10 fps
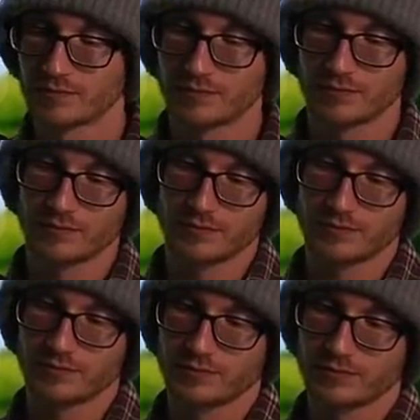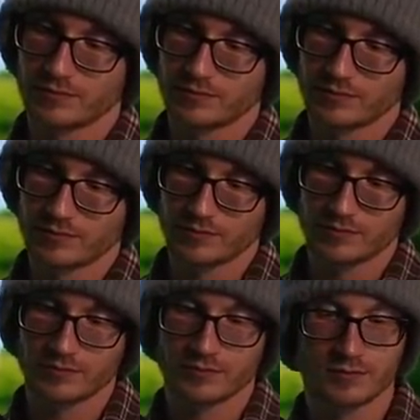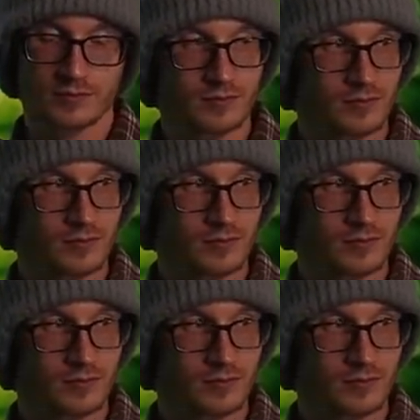(not speaking)